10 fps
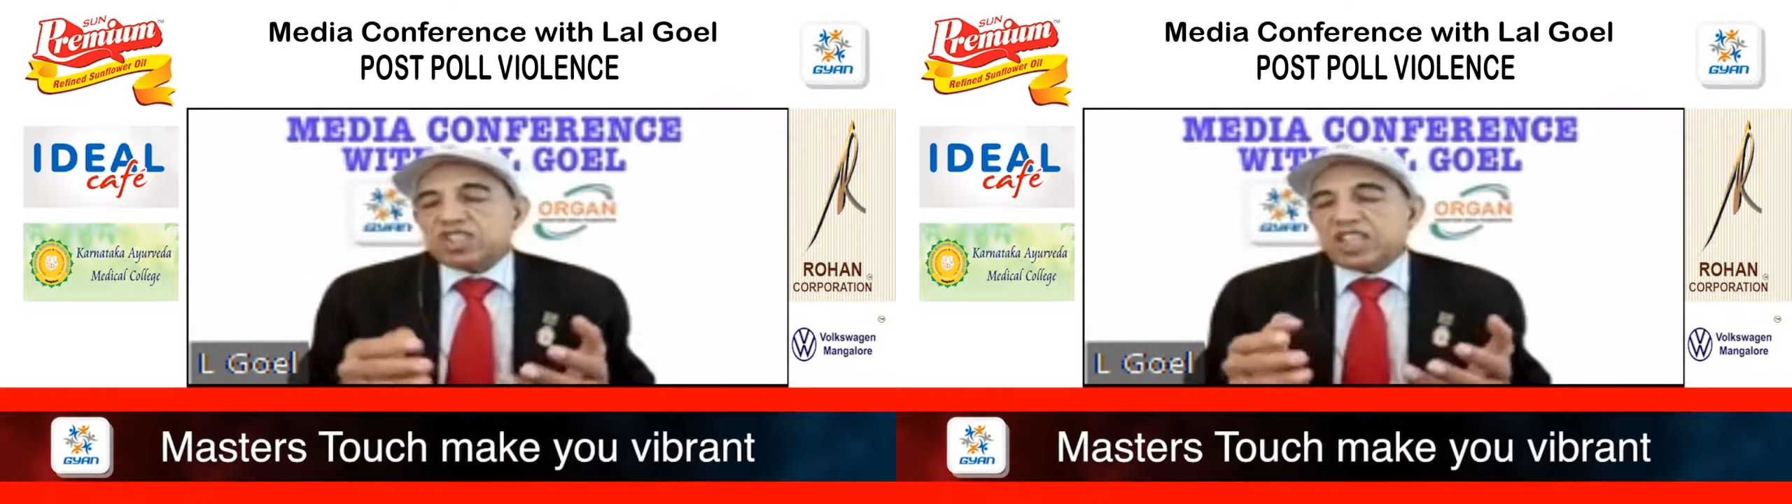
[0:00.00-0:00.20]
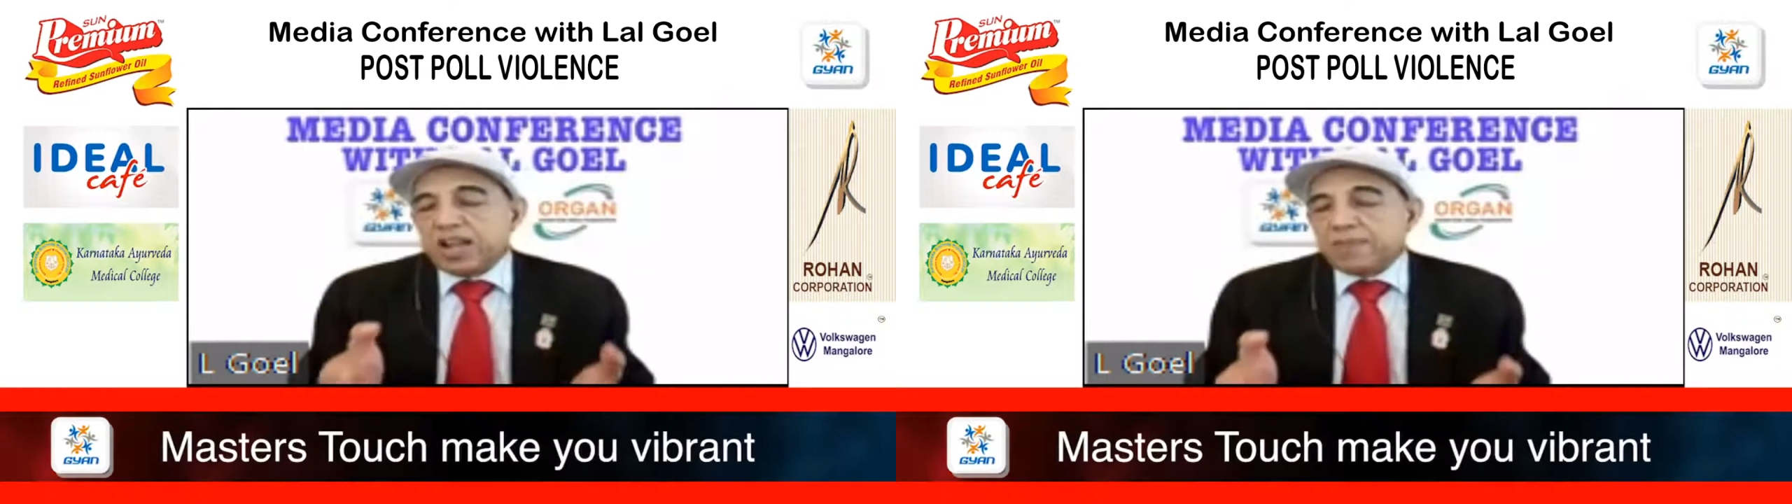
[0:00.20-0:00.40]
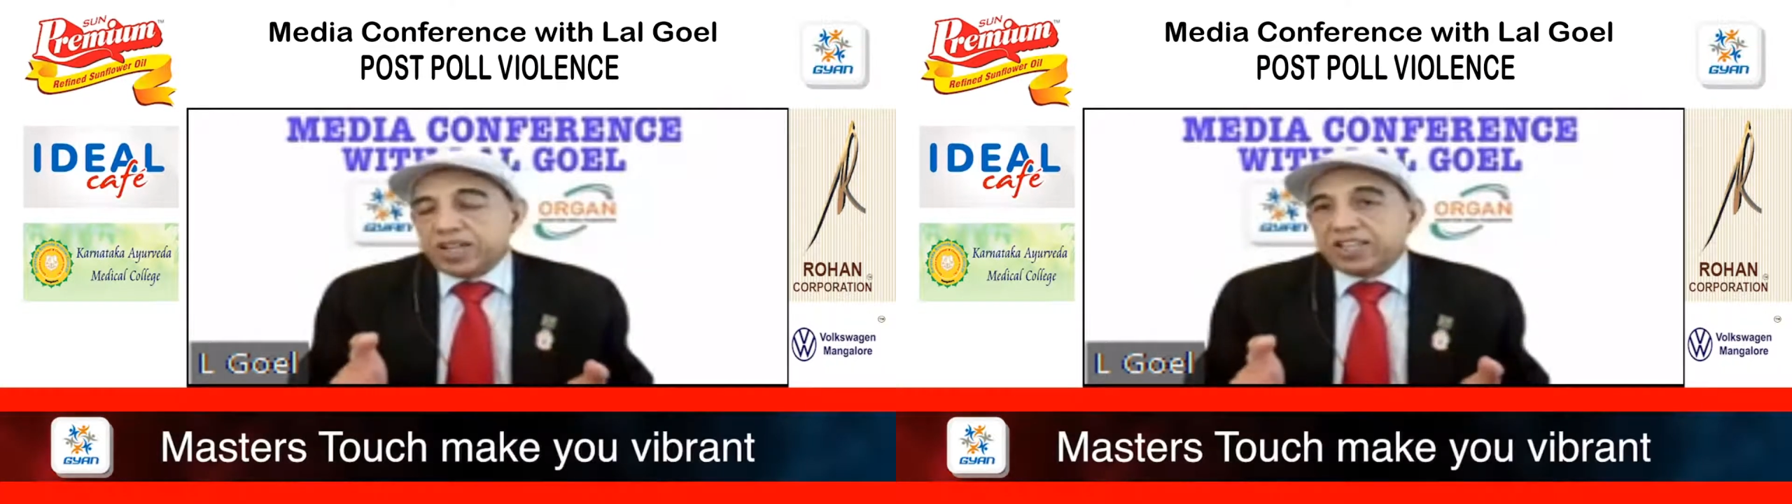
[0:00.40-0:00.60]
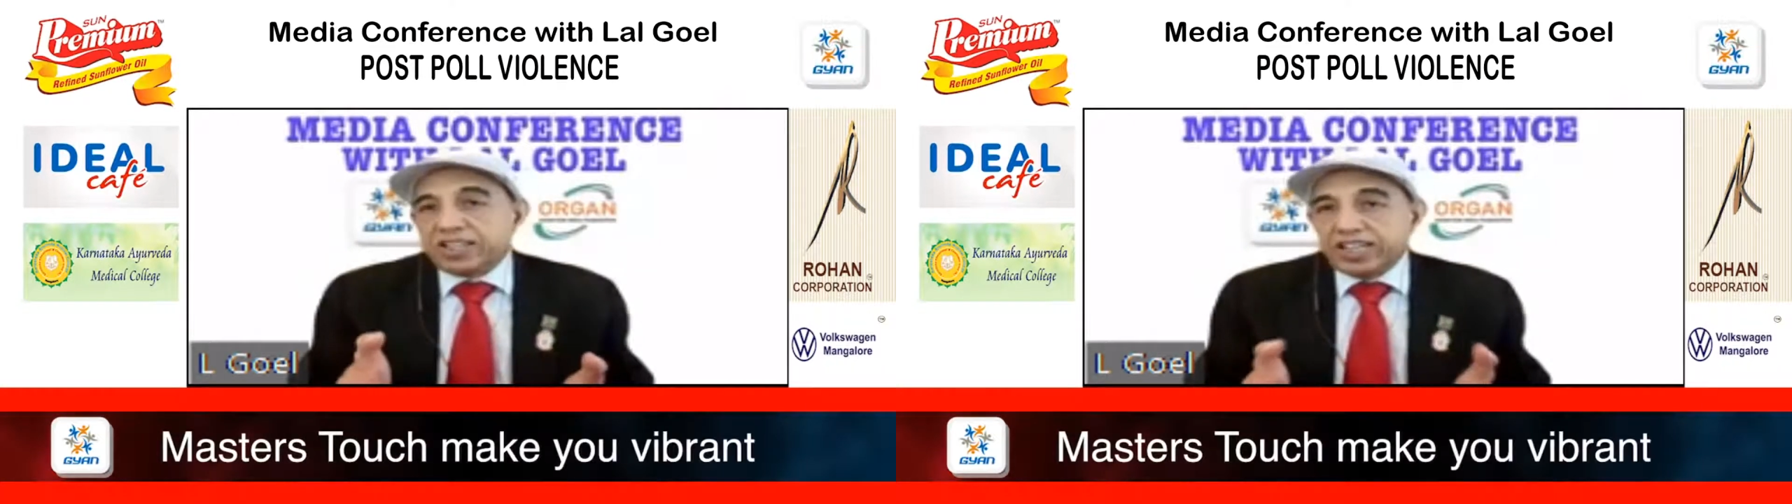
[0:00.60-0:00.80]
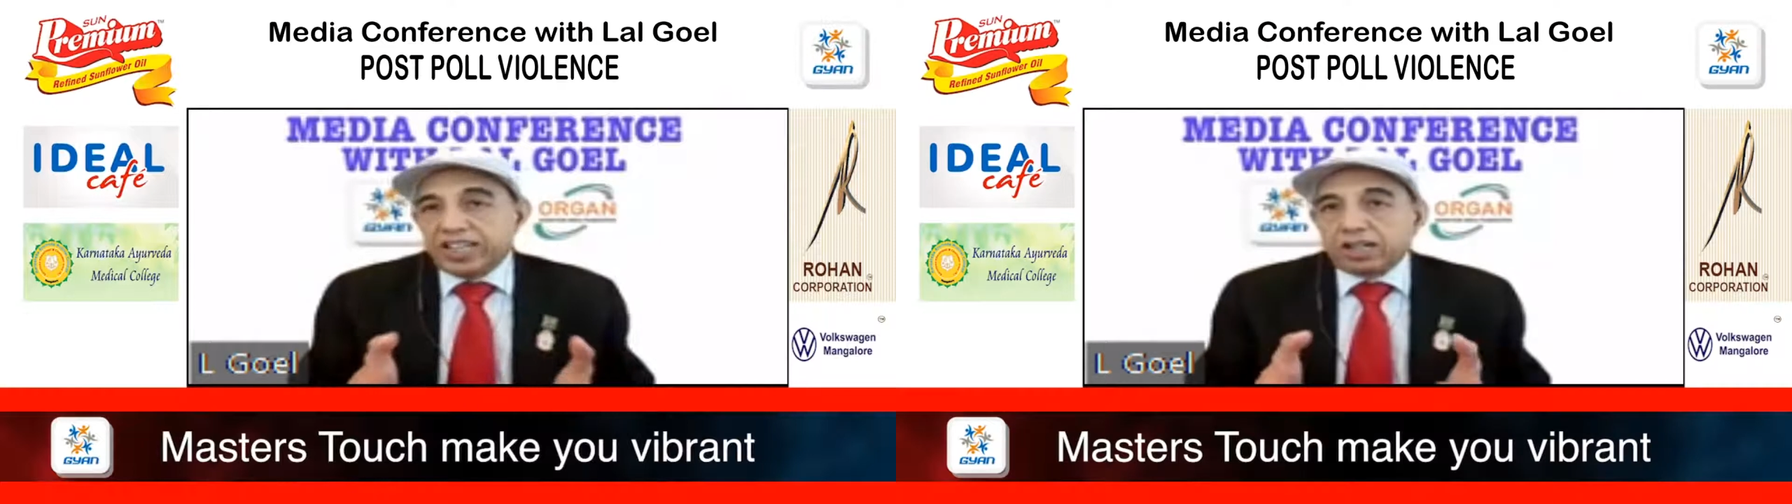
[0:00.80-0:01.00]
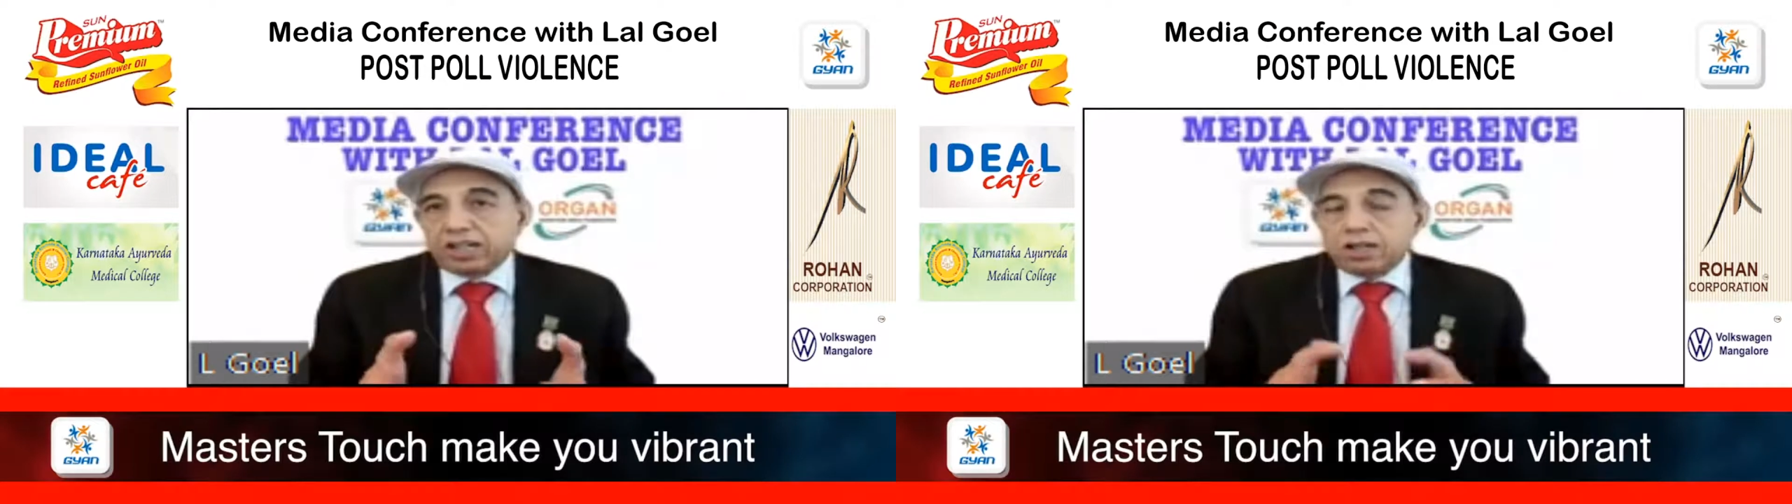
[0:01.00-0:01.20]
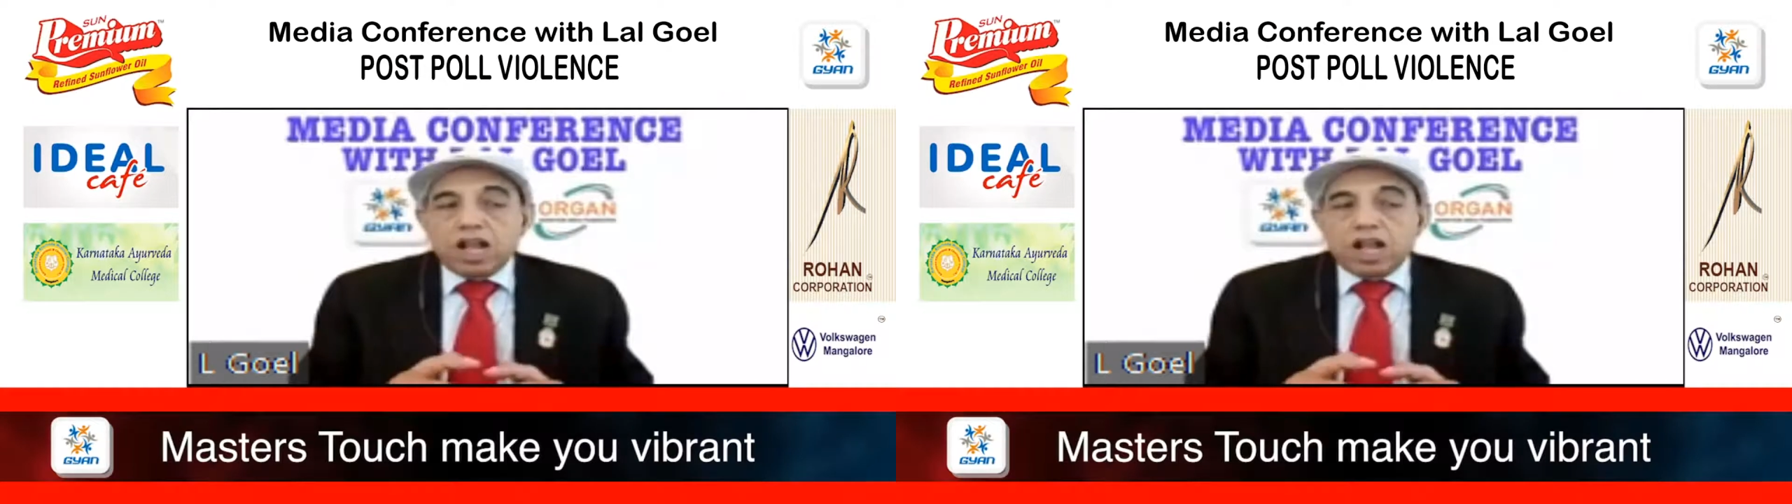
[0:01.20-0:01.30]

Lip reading: is happening there.